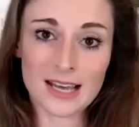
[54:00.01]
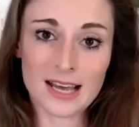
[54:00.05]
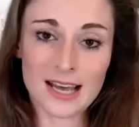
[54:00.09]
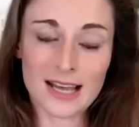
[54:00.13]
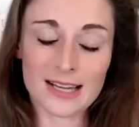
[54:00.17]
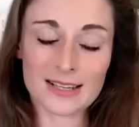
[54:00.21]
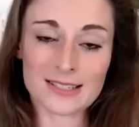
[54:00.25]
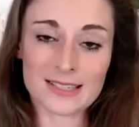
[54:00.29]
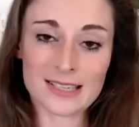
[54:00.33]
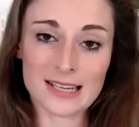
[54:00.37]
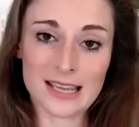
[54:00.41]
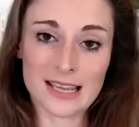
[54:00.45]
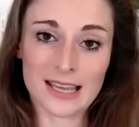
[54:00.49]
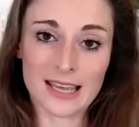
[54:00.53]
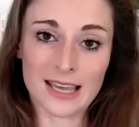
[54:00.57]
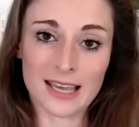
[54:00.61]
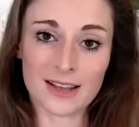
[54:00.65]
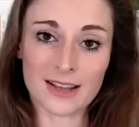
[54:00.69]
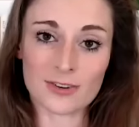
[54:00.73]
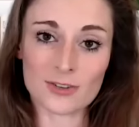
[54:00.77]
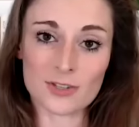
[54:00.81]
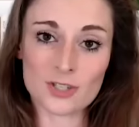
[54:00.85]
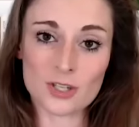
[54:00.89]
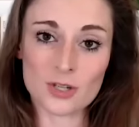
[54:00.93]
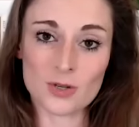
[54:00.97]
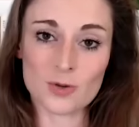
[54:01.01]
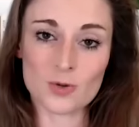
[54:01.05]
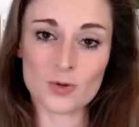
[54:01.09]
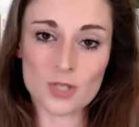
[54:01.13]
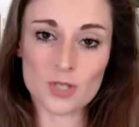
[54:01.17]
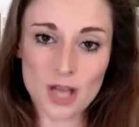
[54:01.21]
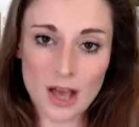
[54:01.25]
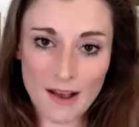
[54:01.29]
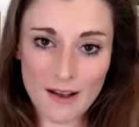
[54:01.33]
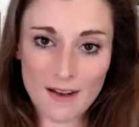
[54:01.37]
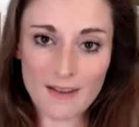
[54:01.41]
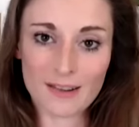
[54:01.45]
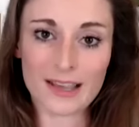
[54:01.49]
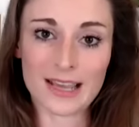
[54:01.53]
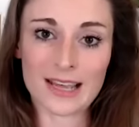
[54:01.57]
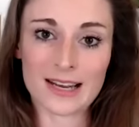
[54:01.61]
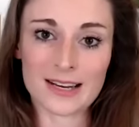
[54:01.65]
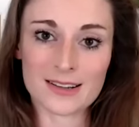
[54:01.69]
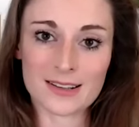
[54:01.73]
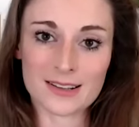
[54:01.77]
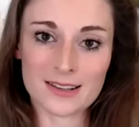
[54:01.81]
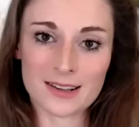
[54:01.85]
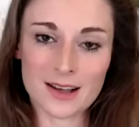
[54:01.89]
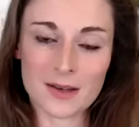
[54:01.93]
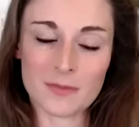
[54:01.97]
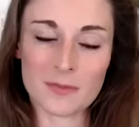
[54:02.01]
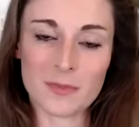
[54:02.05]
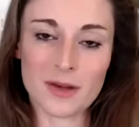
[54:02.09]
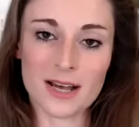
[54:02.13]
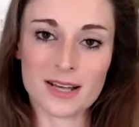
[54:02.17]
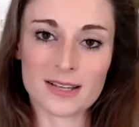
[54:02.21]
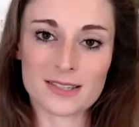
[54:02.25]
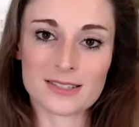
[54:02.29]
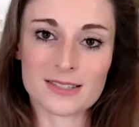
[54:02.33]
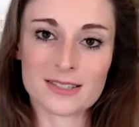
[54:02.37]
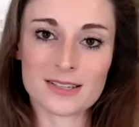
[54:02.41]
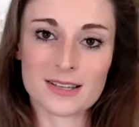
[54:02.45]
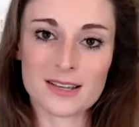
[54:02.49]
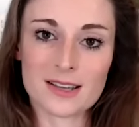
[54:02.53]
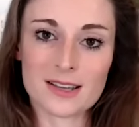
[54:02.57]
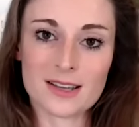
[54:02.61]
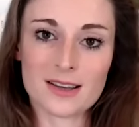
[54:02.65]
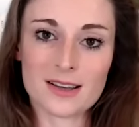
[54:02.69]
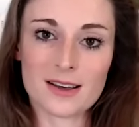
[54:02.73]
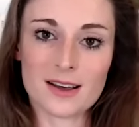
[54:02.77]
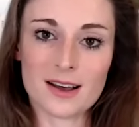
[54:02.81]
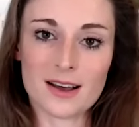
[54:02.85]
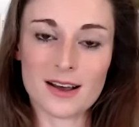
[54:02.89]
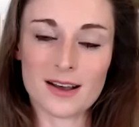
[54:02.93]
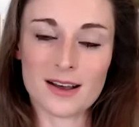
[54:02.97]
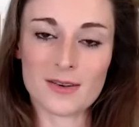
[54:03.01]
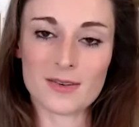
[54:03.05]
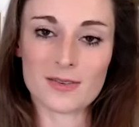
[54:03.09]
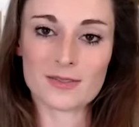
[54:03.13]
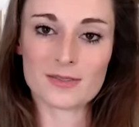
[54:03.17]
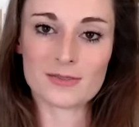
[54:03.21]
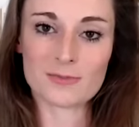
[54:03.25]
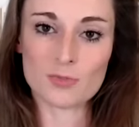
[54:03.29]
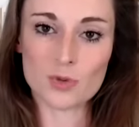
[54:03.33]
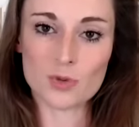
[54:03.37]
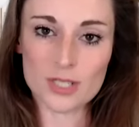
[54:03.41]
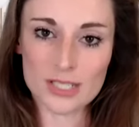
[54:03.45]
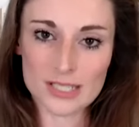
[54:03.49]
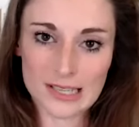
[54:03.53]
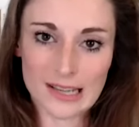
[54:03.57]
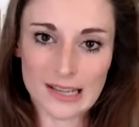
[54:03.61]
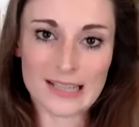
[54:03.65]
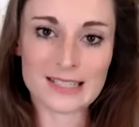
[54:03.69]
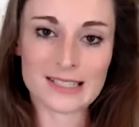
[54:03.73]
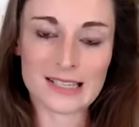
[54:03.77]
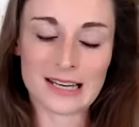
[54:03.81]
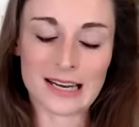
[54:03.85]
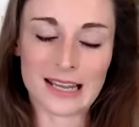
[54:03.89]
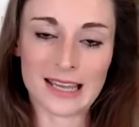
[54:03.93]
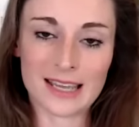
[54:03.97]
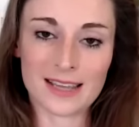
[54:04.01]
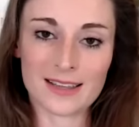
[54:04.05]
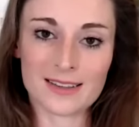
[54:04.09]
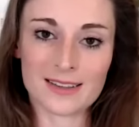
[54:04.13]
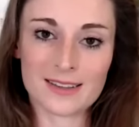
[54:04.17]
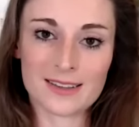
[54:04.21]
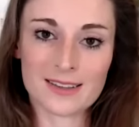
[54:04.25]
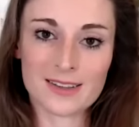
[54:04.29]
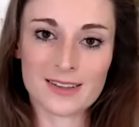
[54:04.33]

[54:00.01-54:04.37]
and seeking to target Hamas precisely